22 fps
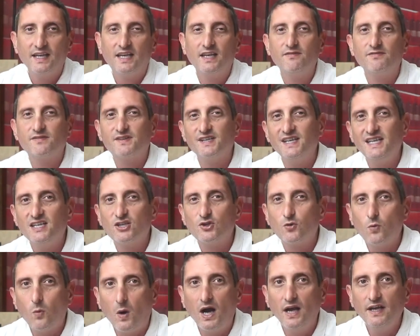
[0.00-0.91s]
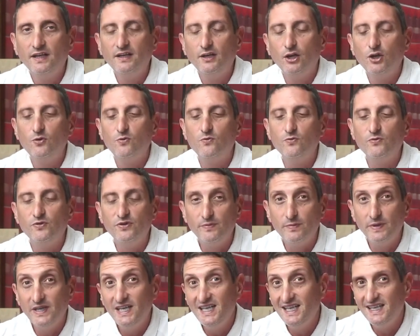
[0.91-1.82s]
gives each wine a
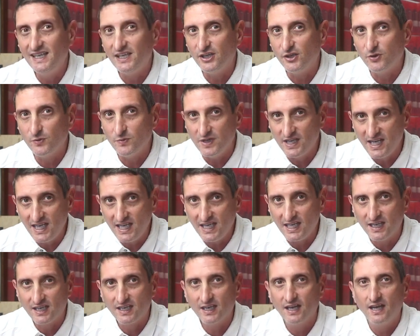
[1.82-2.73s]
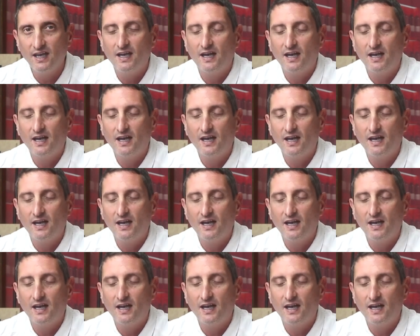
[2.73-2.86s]
really unique